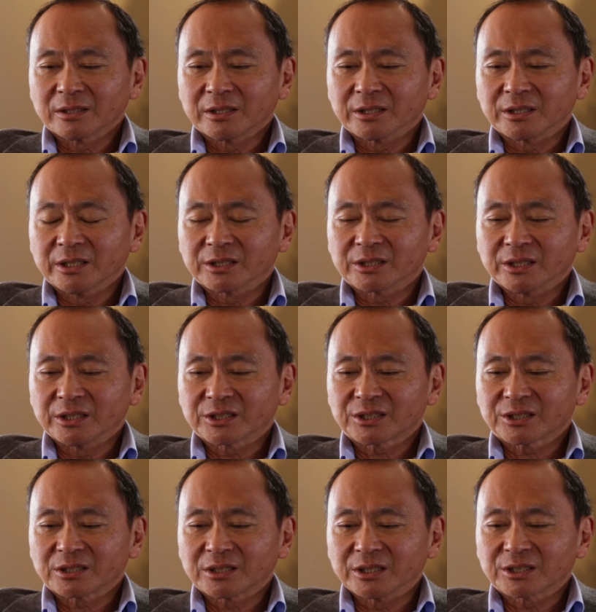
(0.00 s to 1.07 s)

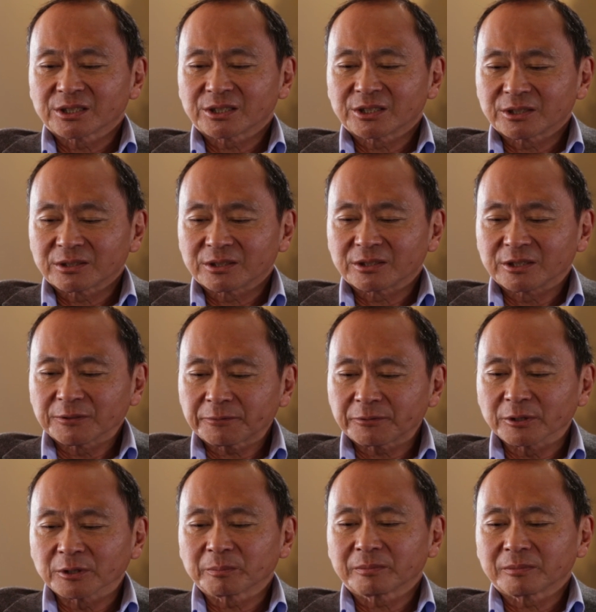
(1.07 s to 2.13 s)
it's
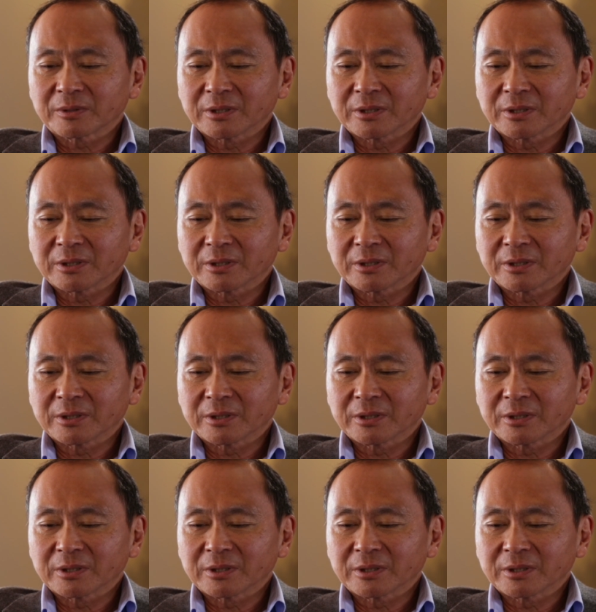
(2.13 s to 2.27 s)
different